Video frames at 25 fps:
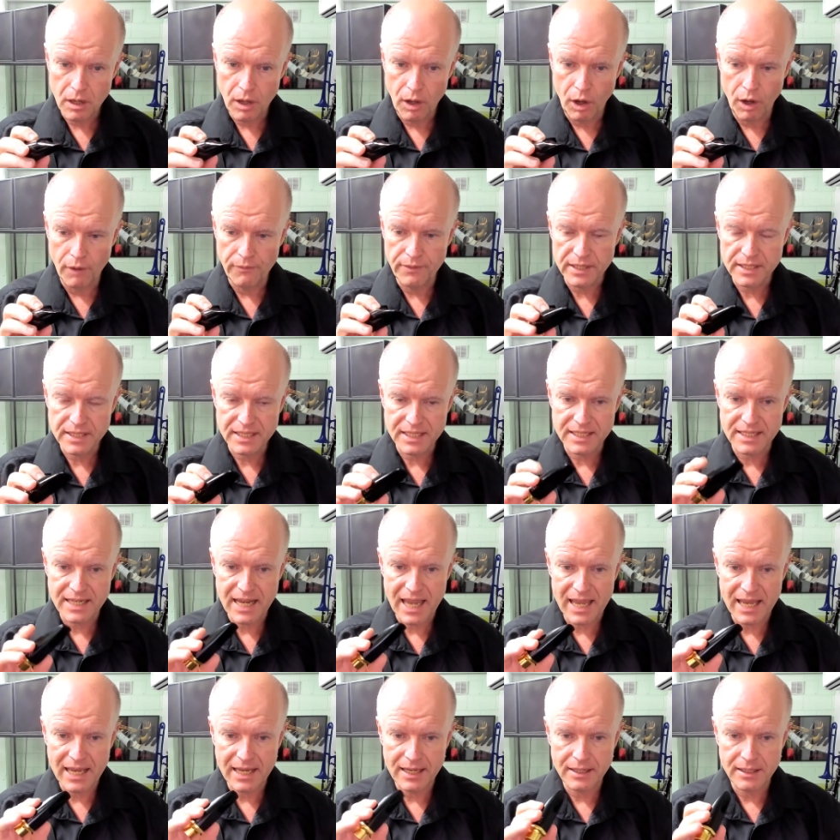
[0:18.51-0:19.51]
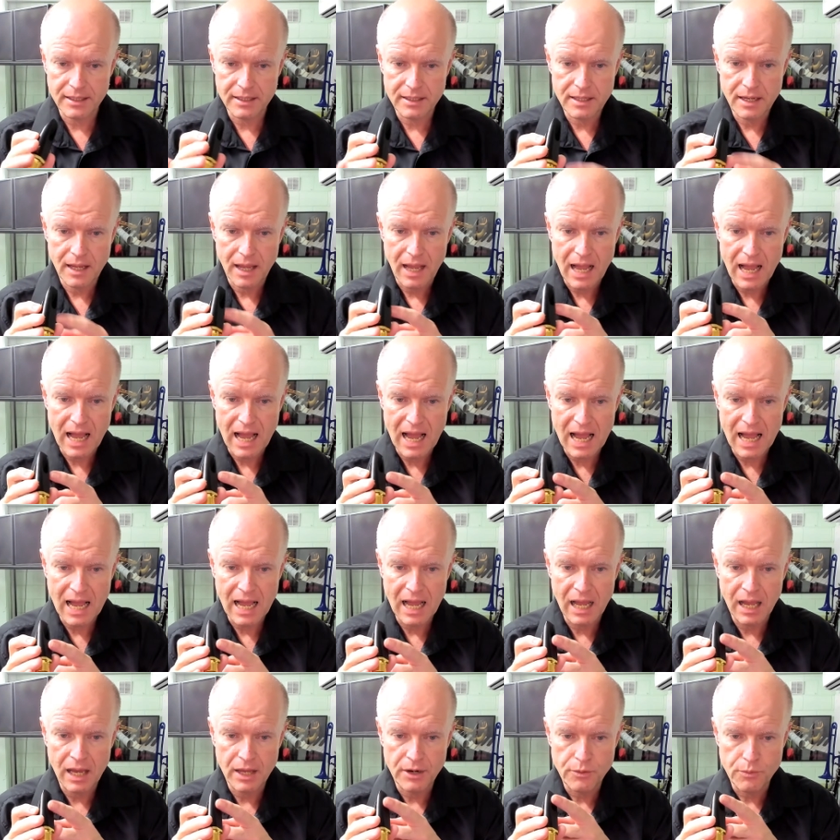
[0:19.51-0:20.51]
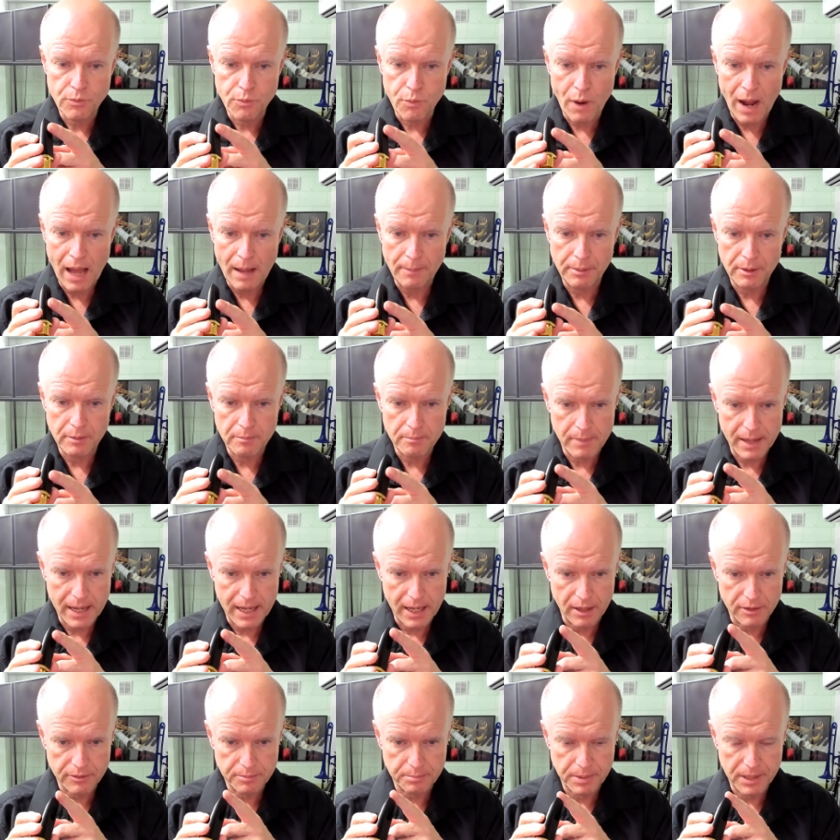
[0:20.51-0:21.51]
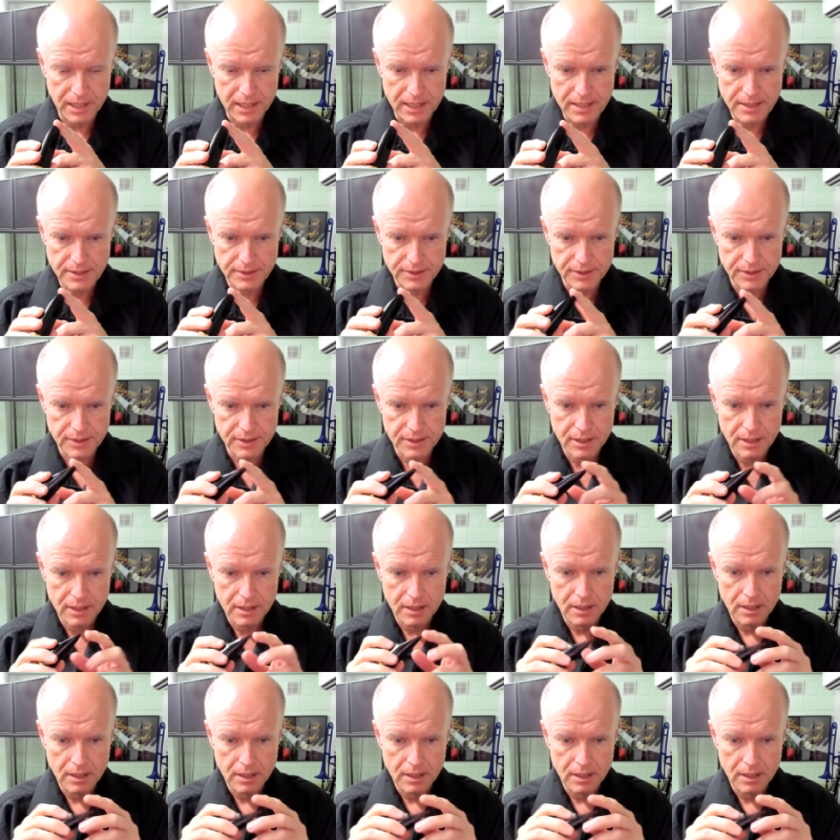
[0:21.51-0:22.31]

of a standard hard rubber mouthpiece